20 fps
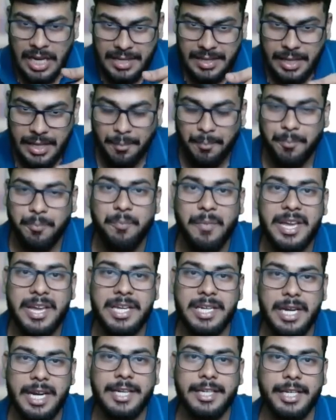The
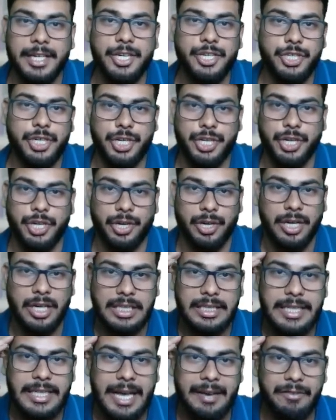main intention here,
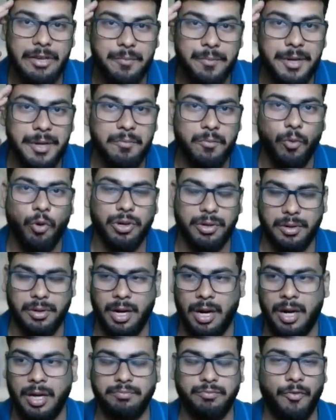they will be more
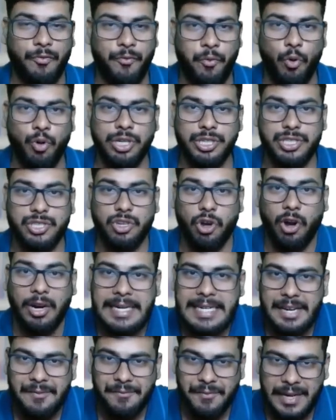focused
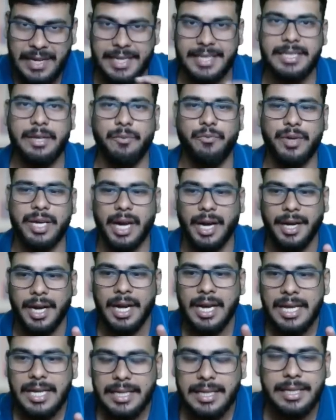on defending the
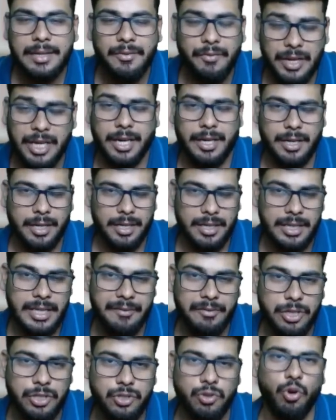wicket. They
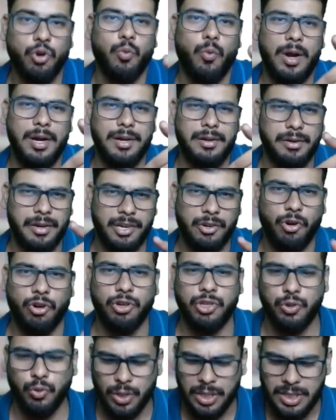will score 1 run or
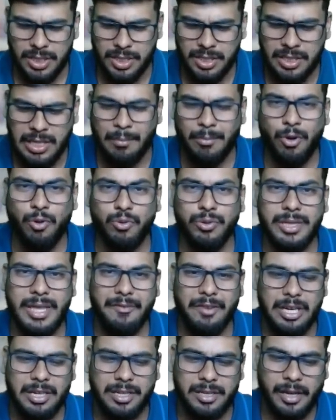2 runs. Somehow they
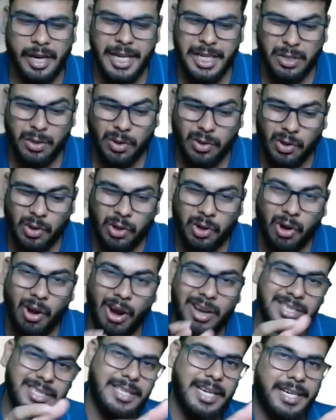will try to
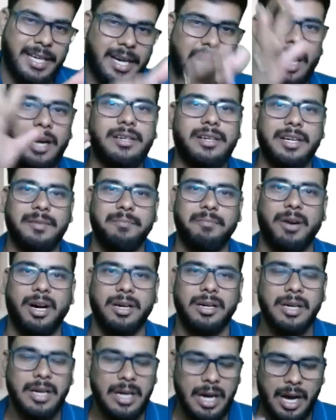cross that 100 mark.
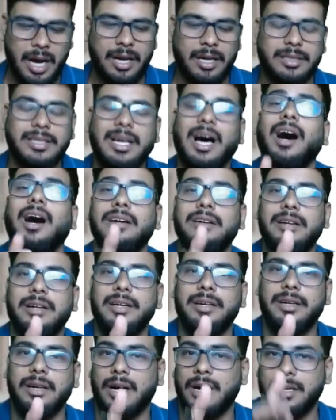The
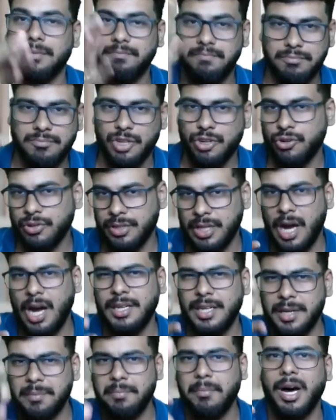
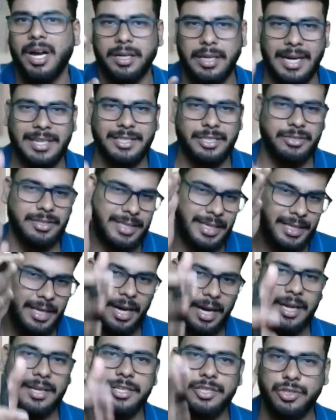100 mark, as you say, the
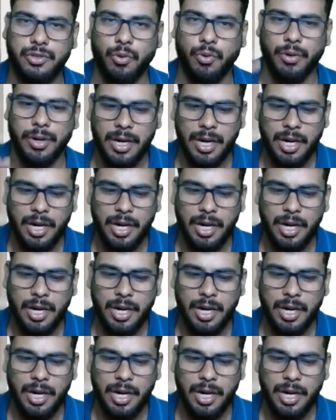100 score.